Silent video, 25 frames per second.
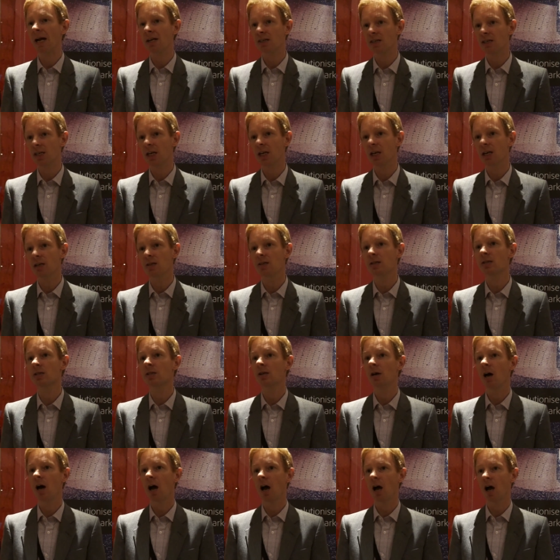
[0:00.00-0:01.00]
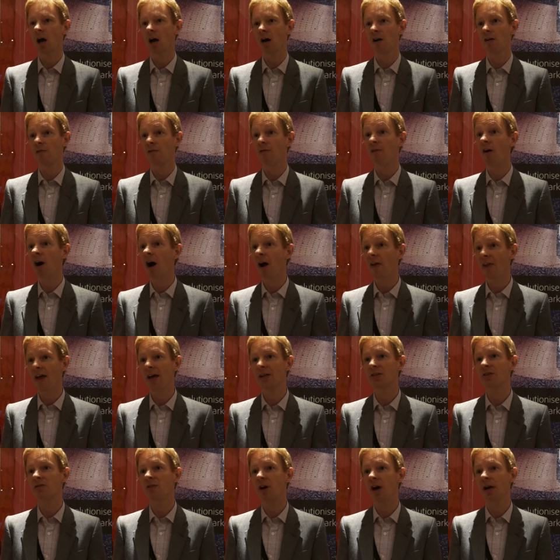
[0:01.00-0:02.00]
magazines uh, via
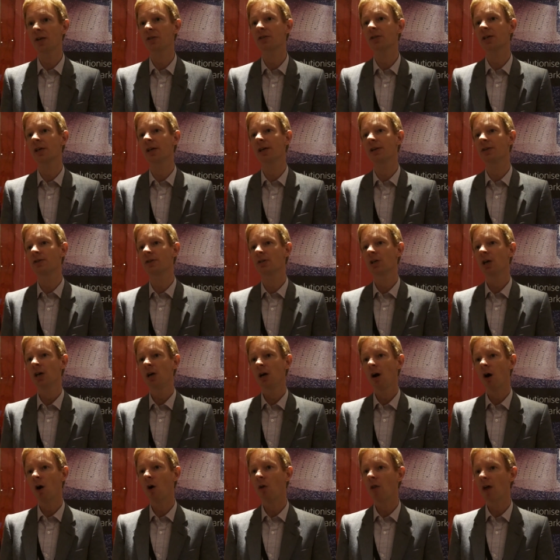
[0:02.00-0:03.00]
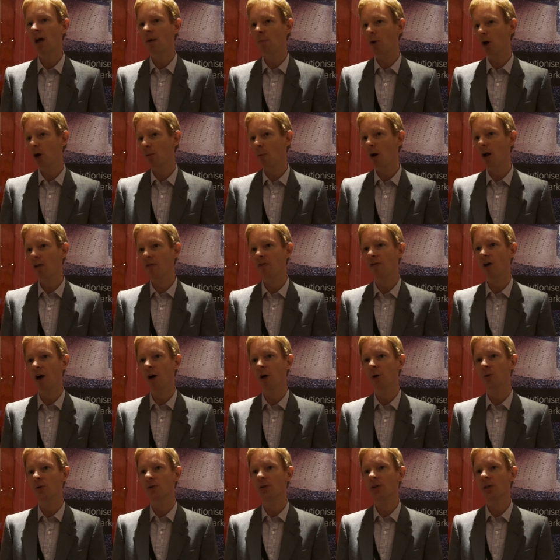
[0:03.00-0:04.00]
their devices on their mobile
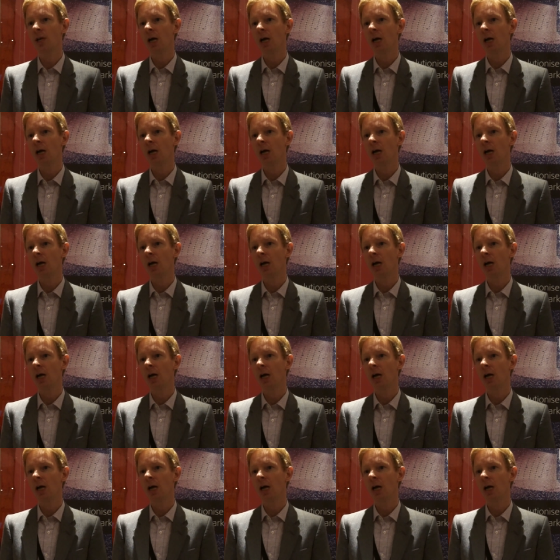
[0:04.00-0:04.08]
phones,